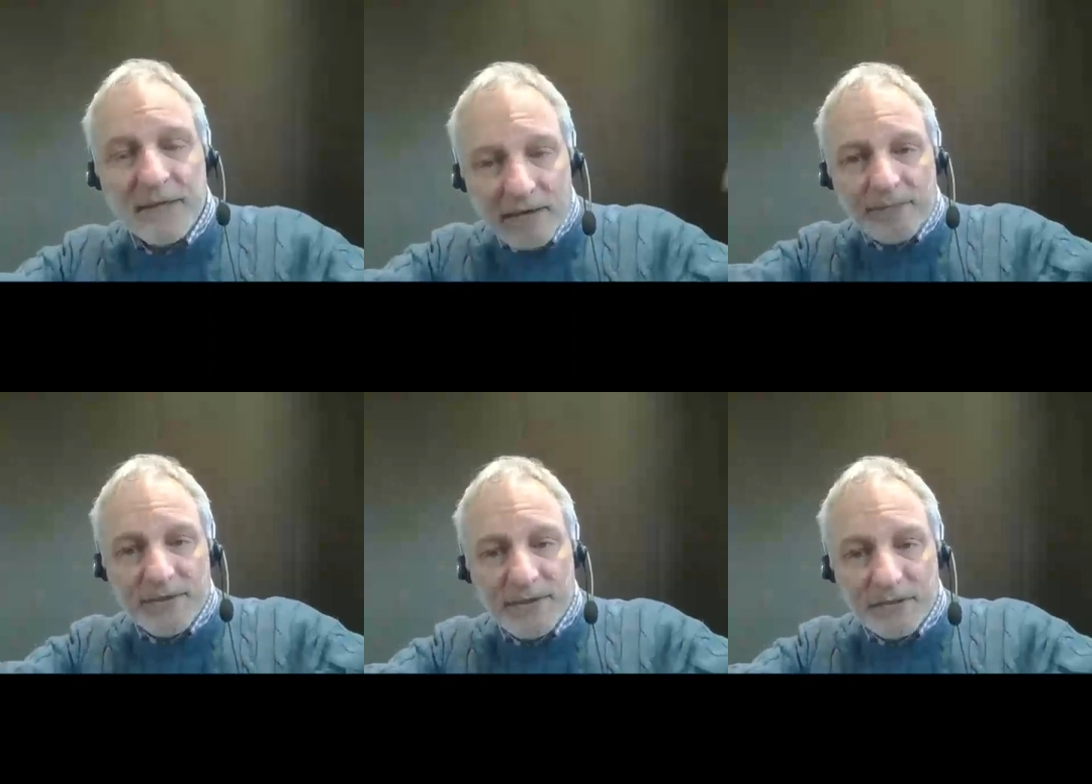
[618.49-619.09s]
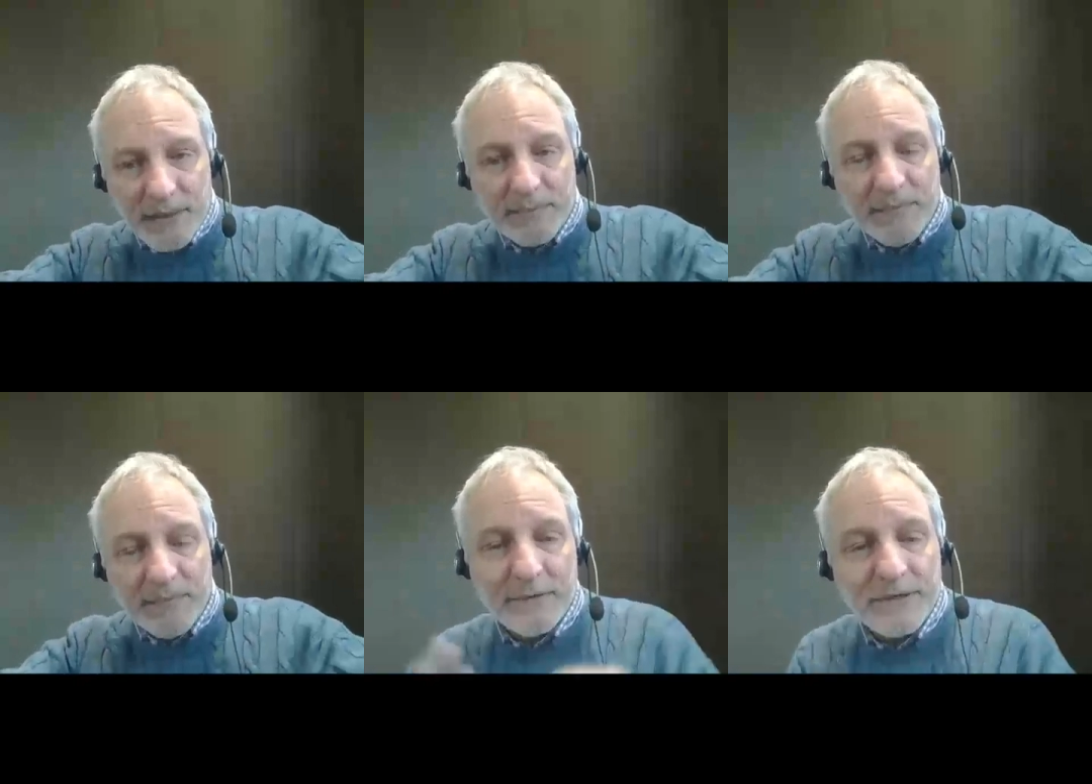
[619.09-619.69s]
I'm doing here to make
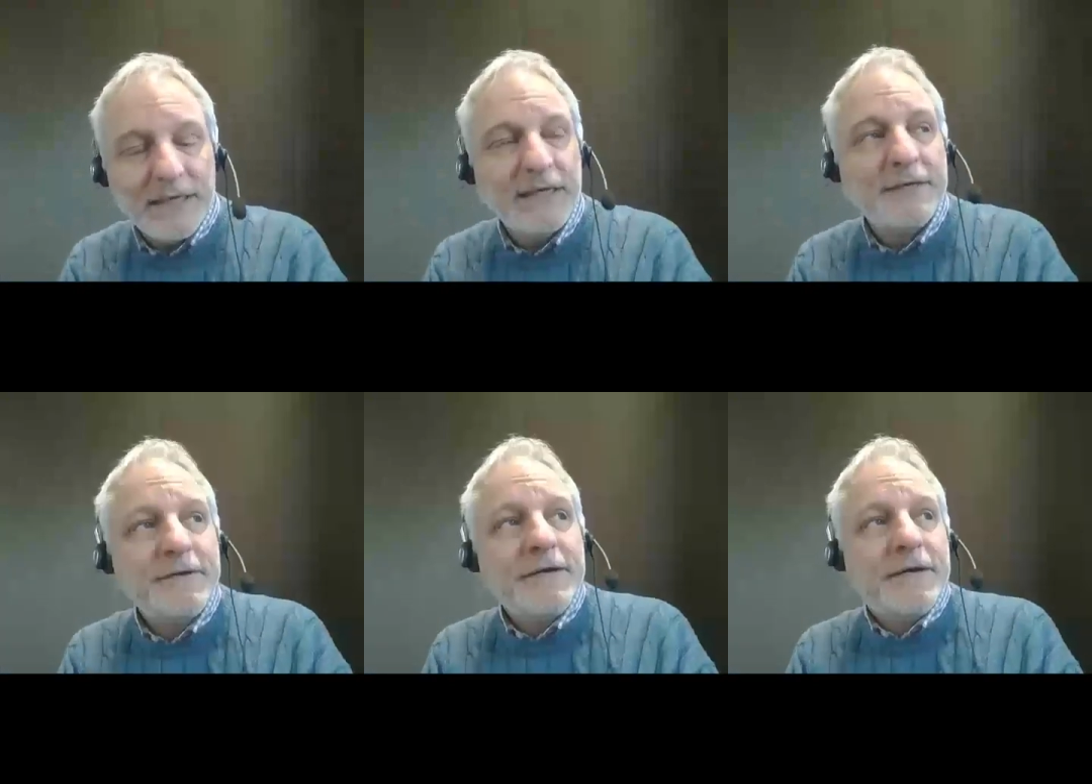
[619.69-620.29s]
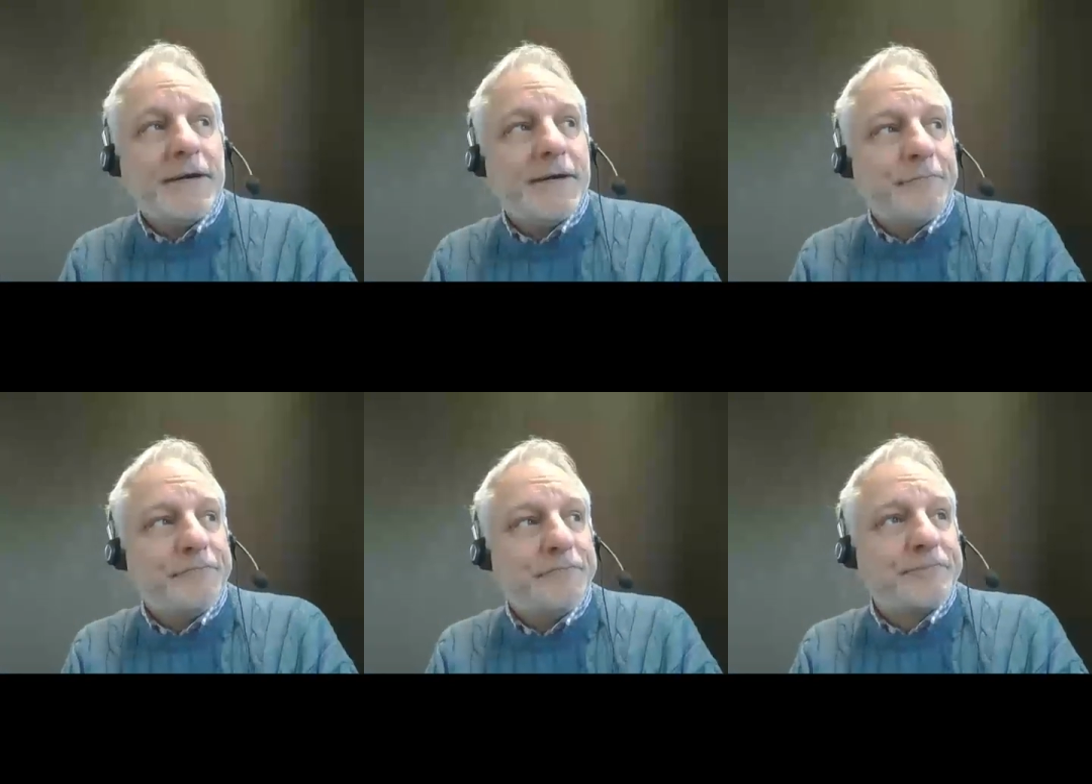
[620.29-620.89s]
money, okay,
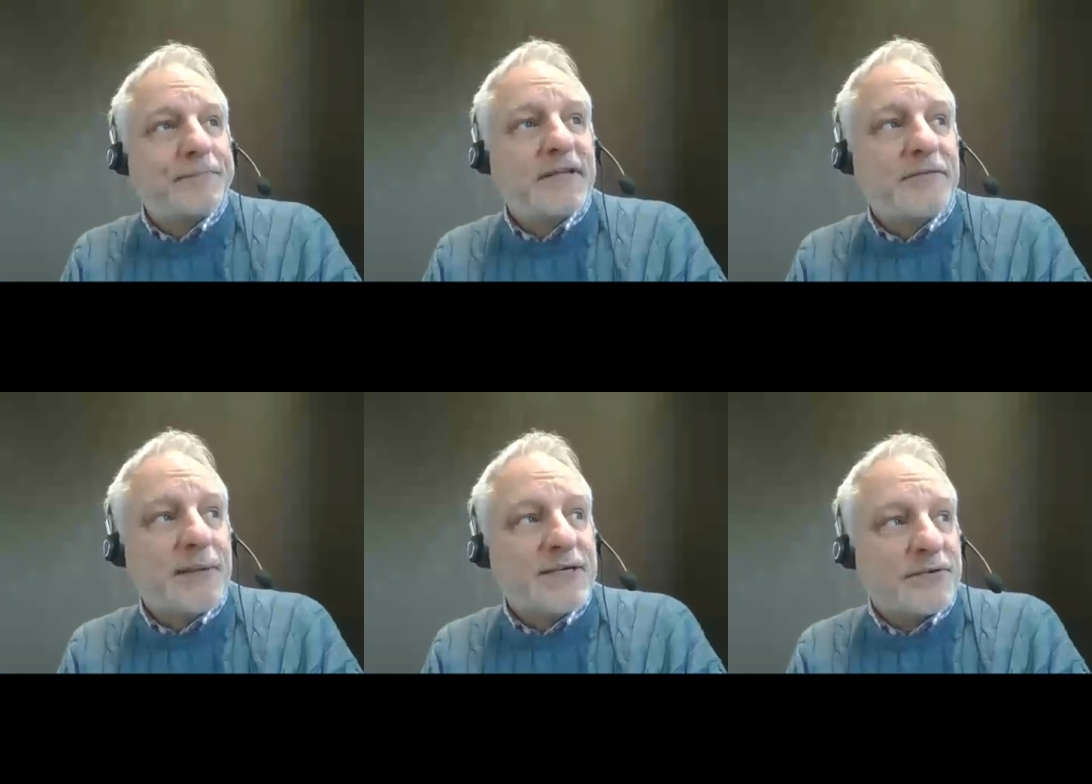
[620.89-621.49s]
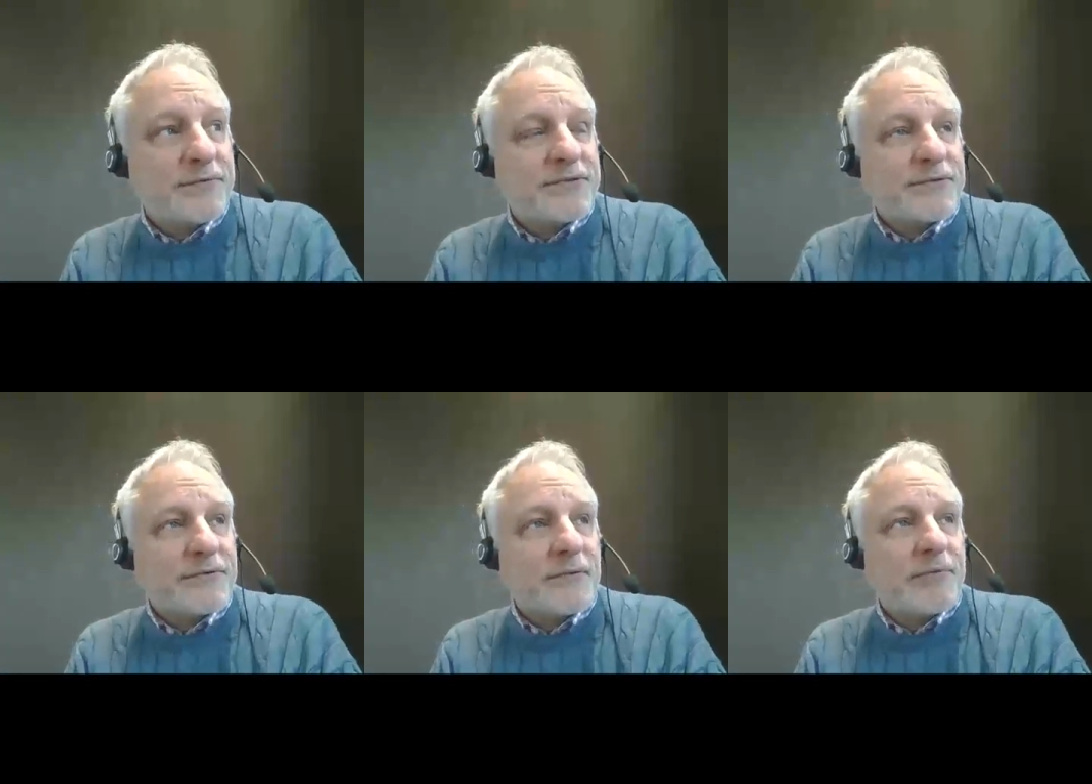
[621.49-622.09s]
for my service
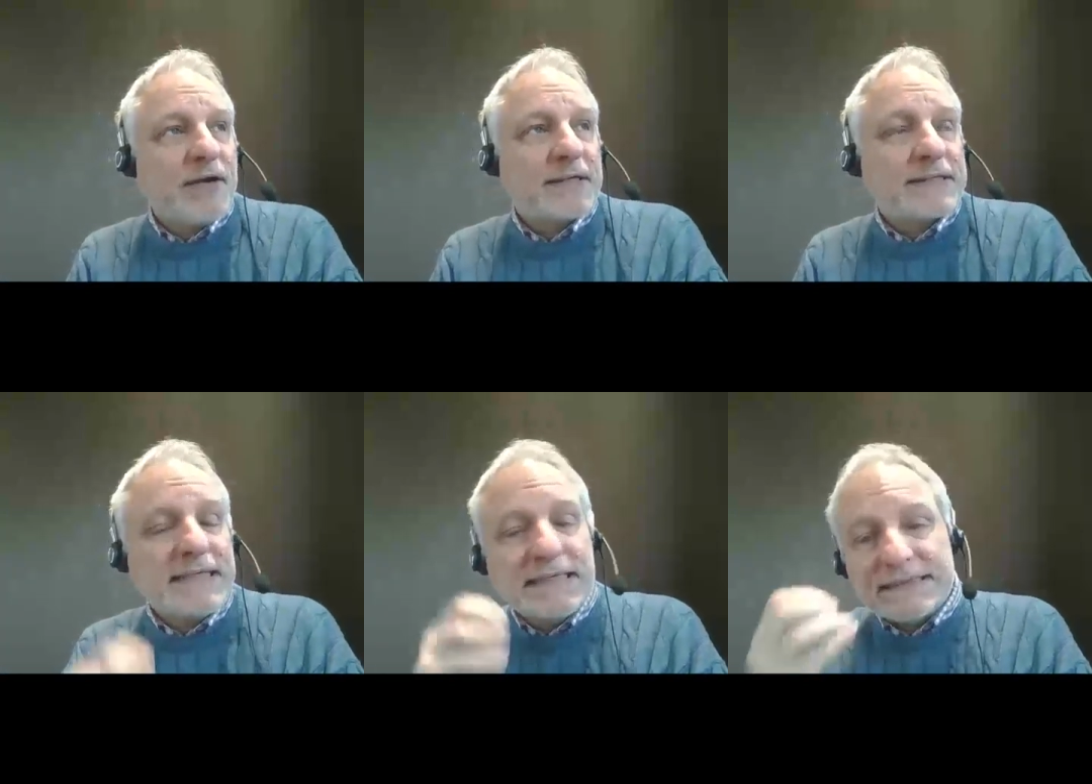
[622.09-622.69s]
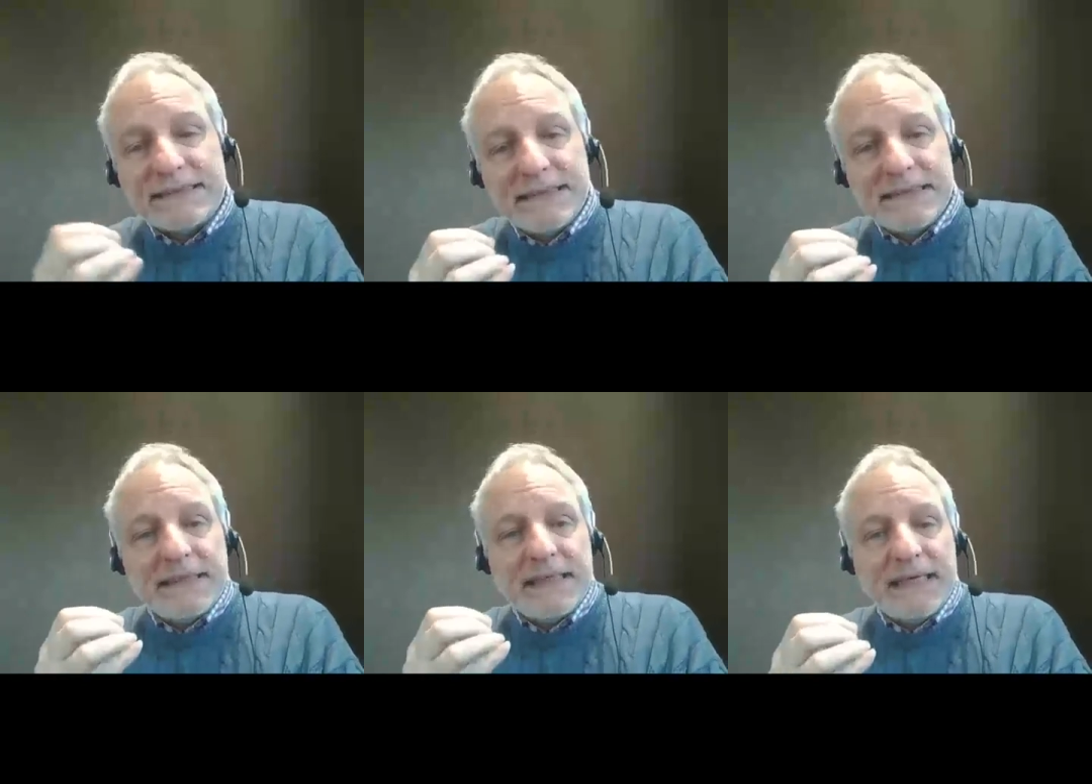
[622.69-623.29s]
or product, and
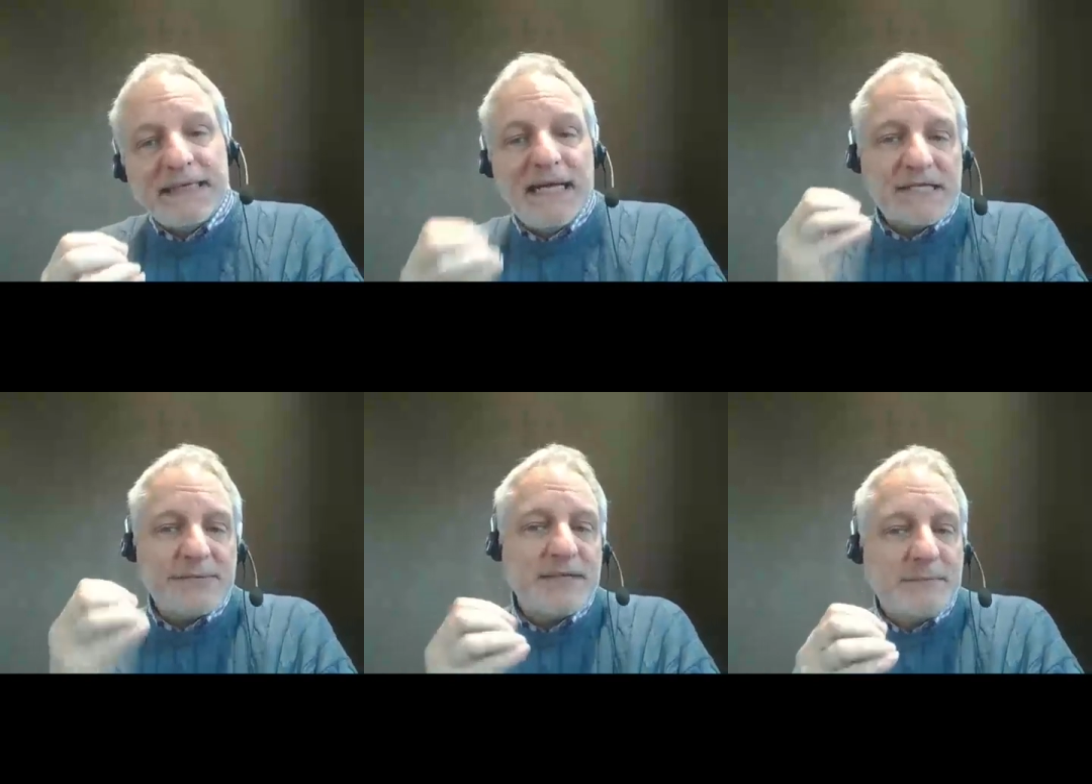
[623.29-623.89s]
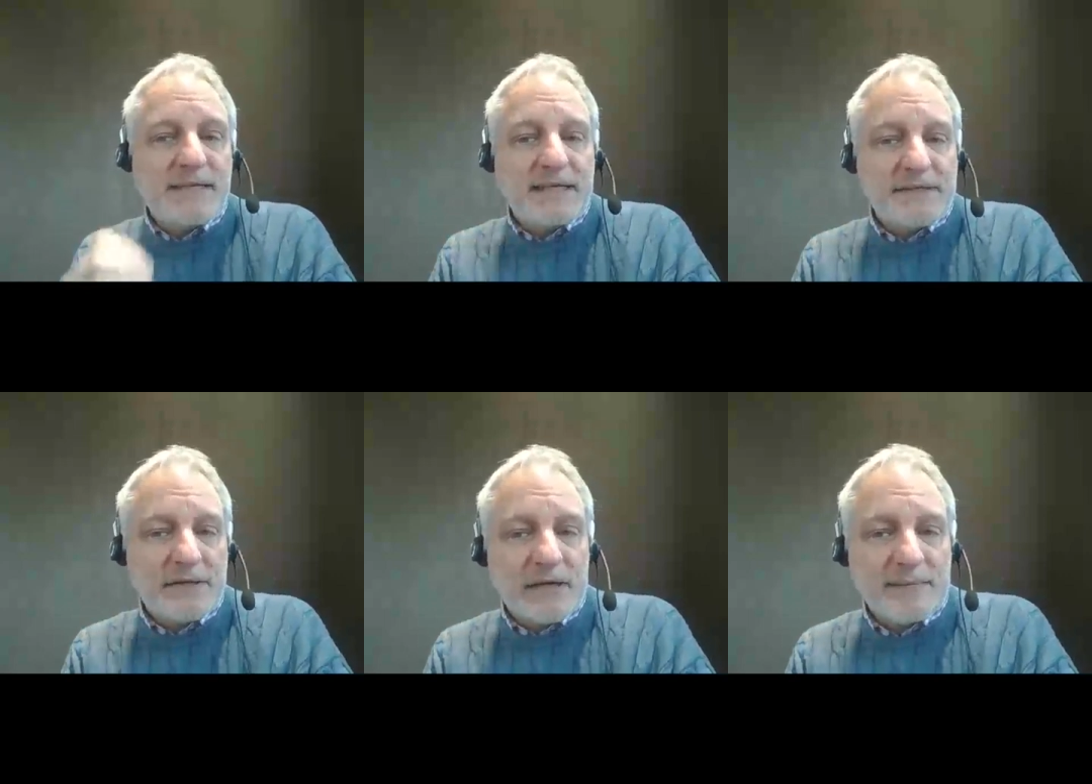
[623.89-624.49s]
that's where you begin to
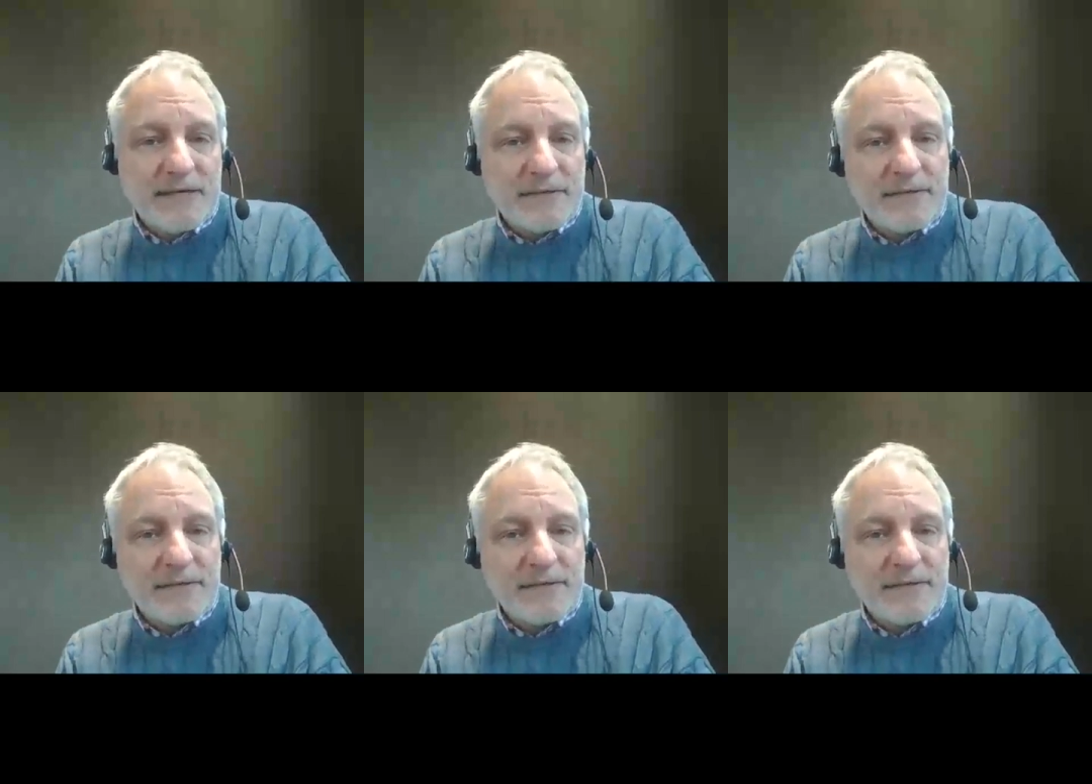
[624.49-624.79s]
talk about